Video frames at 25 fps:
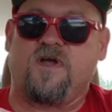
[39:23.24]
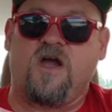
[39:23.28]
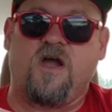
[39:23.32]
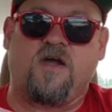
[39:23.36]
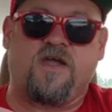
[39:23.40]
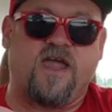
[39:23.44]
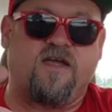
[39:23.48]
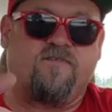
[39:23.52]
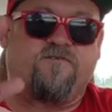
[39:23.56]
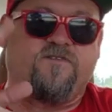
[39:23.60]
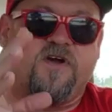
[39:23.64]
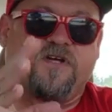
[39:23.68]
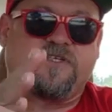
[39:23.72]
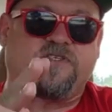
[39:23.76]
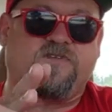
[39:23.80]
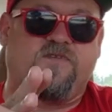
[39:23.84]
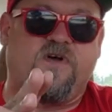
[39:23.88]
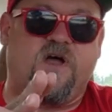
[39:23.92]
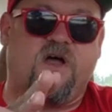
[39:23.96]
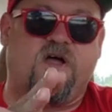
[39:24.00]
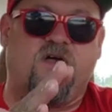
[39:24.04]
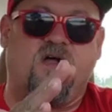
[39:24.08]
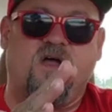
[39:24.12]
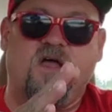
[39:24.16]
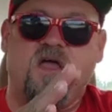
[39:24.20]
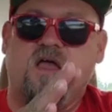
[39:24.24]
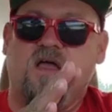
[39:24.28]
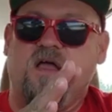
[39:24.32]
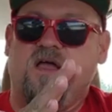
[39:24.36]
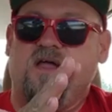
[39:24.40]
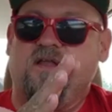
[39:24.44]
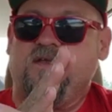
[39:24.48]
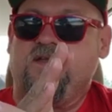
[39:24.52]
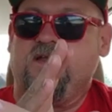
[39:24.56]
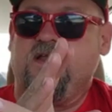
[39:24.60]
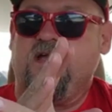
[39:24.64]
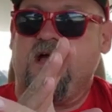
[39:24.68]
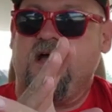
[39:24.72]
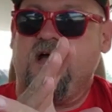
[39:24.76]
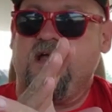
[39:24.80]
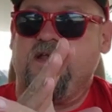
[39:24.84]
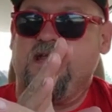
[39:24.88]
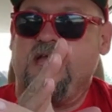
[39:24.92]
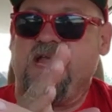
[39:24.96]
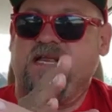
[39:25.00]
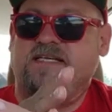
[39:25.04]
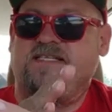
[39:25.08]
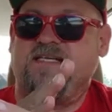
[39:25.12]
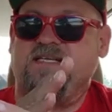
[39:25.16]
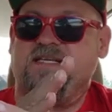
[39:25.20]
okay, first of all,
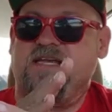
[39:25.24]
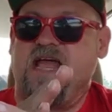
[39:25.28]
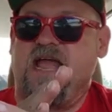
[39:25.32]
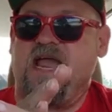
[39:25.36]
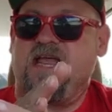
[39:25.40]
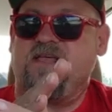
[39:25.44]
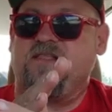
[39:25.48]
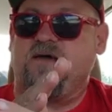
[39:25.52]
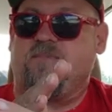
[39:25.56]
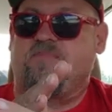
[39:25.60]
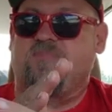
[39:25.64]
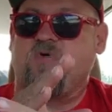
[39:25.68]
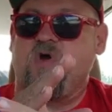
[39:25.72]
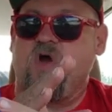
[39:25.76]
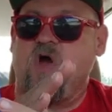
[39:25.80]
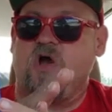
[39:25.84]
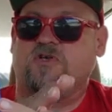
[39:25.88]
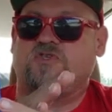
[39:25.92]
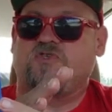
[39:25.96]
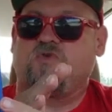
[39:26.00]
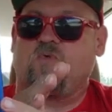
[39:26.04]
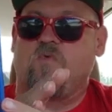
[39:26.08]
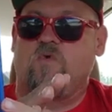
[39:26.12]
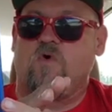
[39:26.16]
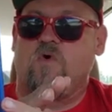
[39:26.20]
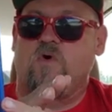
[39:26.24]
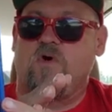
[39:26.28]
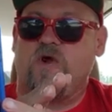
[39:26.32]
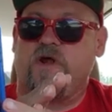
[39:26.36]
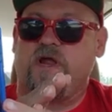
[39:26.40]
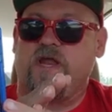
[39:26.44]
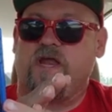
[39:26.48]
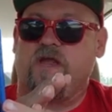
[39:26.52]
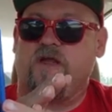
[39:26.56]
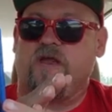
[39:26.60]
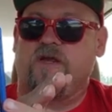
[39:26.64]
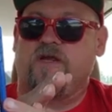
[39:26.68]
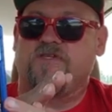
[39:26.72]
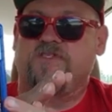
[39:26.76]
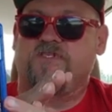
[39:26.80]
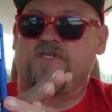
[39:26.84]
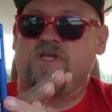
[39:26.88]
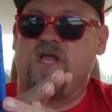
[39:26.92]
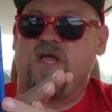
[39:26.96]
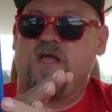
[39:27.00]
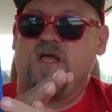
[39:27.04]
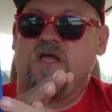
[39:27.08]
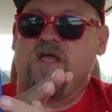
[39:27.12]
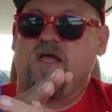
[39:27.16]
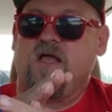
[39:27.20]
1990, The Bronx Warriors.
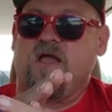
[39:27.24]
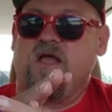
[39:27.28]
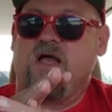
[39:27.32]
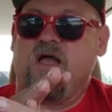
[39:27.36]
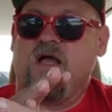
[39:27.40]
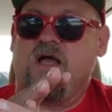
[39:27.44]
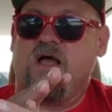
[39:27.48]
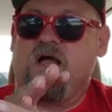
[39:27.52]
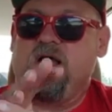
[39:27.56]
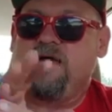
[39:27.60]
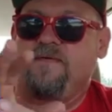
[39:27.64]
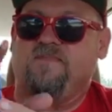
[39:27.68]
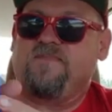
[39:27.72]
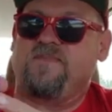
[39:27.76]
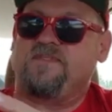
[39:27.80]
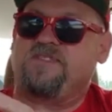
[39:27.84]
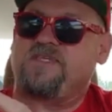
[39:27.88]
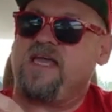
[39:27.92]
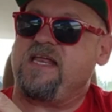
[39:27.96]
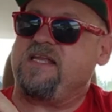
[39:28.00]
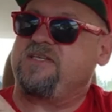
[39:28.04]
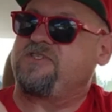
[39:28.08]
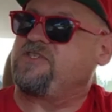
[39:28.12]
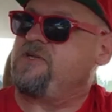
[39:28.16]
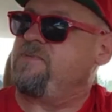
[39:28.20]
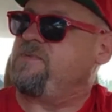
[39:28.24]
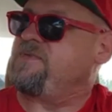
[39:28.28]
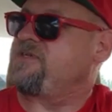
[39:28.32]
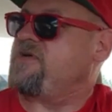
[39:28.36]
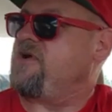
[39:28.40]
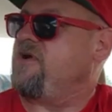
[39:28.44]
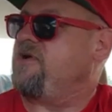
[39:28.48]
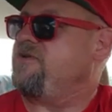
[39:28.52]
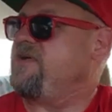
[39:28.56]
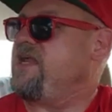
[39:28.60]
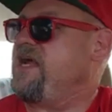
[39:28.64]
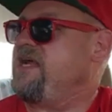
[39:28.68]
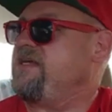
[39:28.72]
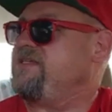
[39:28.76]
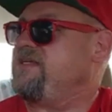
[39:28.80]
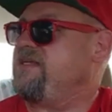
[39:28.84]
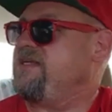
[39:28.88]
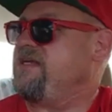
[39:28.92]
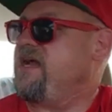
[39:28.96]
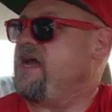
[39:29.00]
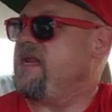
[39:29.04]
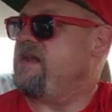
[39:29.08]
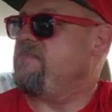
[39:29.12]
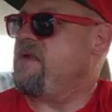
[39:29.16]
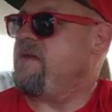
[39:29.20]
It's kind of stupid it's called
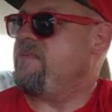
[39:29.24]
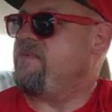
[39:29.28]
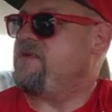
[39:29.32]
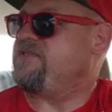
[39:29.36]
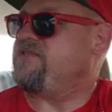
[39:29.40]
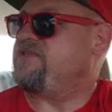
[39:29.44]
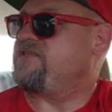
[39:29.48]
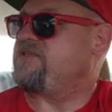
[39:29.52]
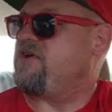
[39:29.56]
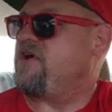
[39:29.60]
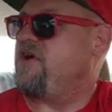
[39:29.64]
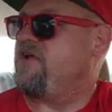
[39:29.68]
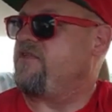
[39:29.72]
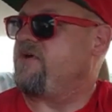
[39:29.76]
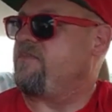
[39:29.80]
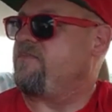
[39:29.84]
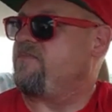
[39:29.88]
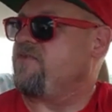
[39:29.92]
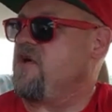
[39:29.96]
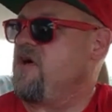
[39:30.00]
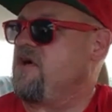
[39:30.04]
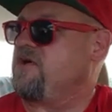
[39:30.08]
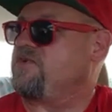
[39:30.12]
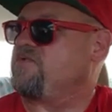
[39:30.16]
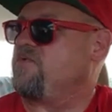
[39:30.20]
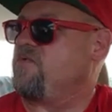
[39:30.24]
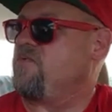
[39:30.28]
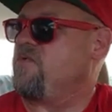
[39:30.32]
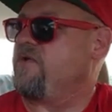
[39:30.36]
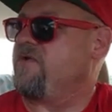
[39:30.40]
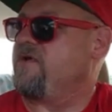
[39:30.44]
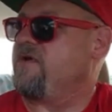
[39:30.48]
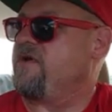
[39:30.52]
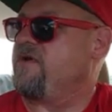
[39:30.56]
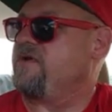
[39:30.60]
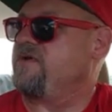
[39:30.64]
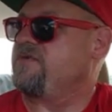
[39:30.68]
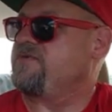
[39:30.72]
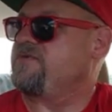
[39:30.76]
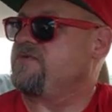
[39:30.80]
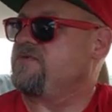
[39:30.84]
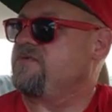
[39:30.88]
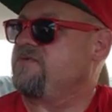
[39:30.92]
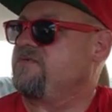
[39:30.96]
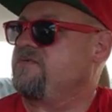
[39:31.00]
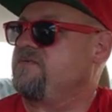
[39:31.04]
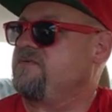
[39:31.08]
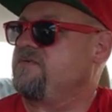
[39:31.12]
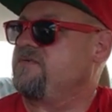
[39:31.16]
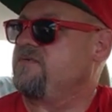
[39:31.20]
1990. Maybe it's just called The Bronx
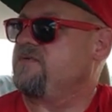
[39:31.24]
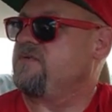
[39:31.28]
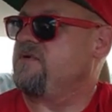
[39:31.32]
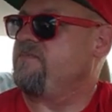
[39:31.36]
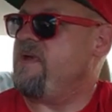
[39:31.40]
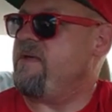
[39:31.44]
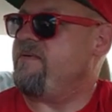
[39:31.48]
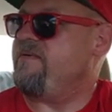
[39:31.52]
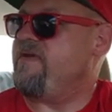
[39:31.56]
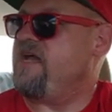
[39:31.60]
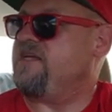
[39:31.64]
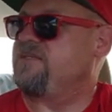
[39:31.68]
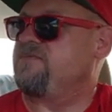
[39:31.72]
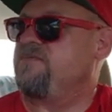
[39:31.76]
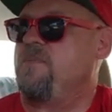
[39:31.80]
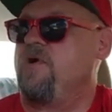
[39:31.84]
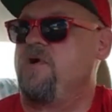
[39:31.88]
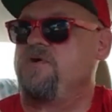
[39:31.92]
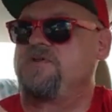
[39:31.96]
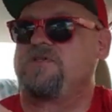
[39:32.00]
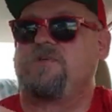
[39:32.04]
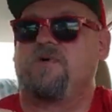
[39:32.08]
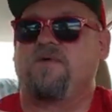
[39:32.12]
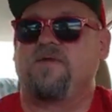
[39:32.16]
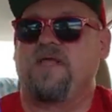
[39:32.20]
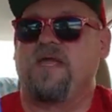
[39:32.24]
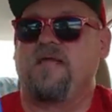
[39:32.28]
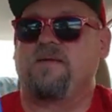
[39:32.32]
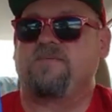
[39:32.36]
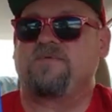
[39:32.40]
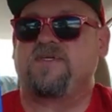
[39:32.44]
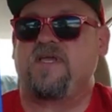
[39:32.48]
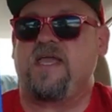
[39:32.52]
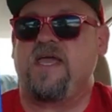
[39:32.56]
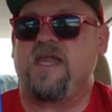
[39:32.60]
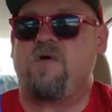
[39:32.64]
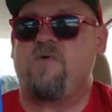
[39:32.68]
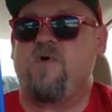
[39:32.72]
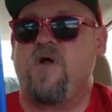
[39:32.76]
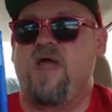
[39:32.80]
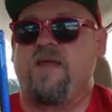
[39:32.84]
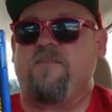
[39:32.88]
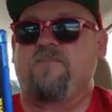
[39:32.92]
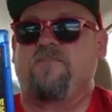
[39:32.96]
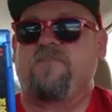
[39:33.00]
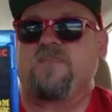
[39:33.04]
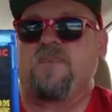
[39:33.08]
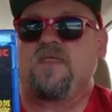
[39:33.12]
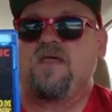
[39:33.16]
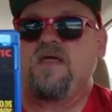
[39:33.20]
Warriors. Or maybe it has multiple names.
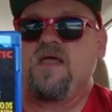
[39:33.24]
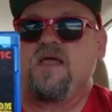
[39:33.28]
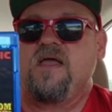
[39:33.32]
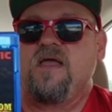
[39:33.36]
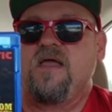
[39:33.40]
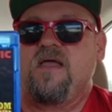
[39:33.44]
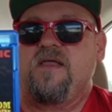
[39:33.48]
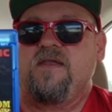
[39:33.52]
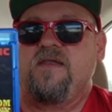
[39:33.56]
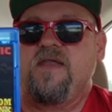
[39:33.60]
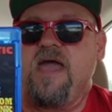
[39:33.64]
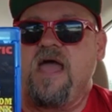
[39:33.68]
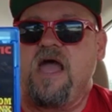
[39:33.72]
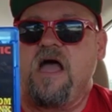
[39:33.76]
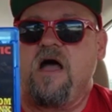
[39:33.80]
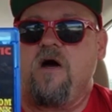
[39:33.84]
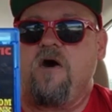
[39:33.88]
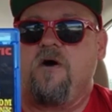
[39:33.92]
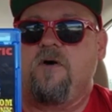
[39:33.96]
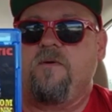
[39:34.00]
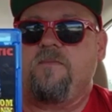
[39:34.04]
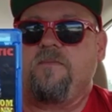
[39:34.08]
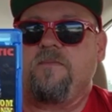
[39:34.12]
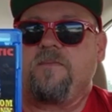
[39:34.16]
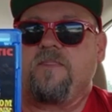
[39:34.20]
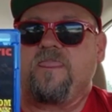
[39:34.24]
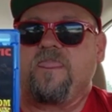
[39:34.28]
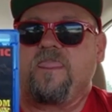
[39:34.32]
Anyway, now,